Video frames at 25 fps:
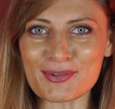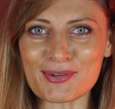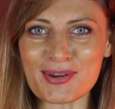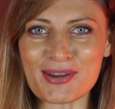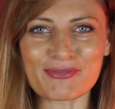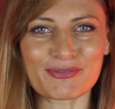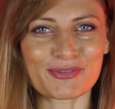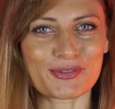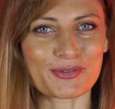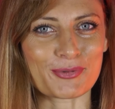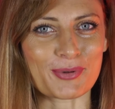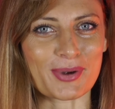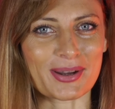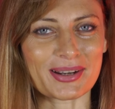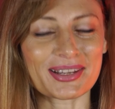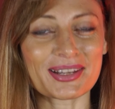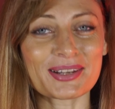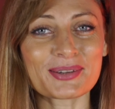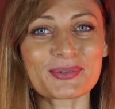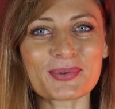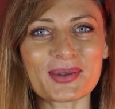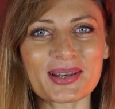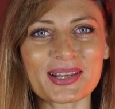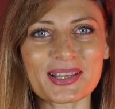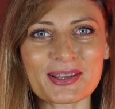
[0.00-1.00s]
everyone
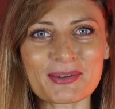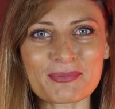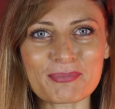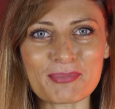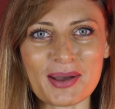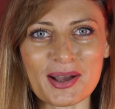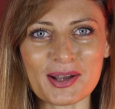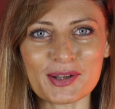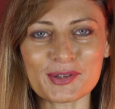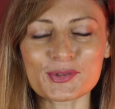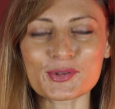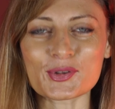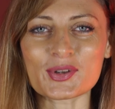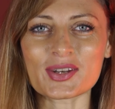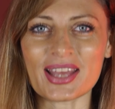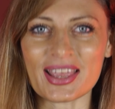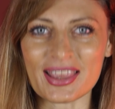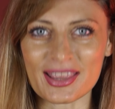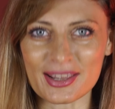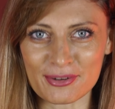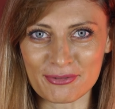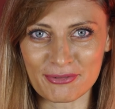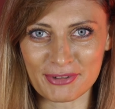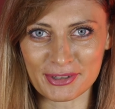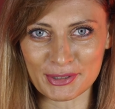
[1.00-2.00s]
and welcome back to
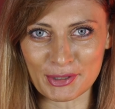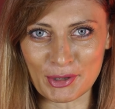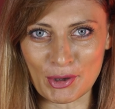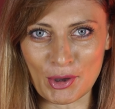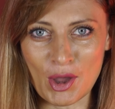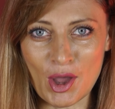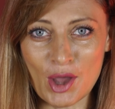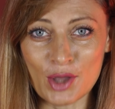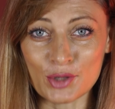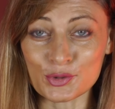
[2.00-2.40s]
another video.